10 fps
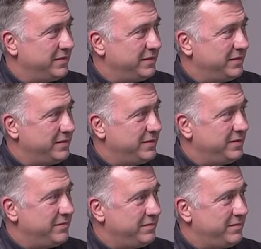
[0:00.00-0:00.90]

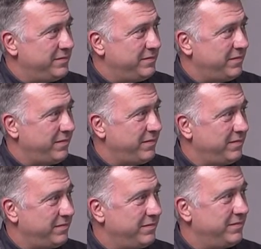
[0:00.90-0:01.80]

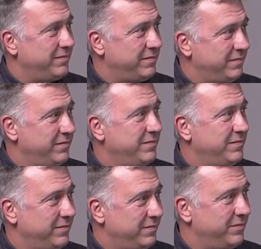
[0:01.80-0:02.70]

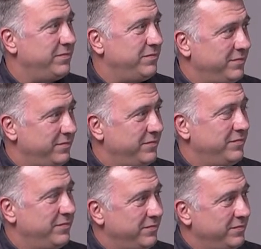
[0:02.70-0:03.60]

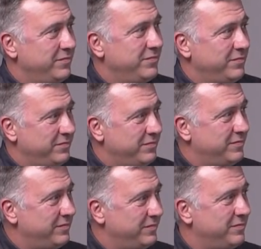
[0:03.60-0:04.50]

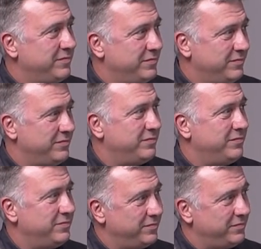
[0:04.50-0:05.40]

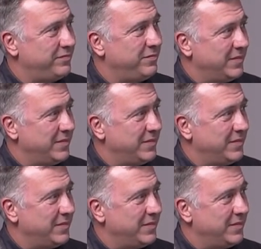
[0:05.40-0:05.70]
(silent)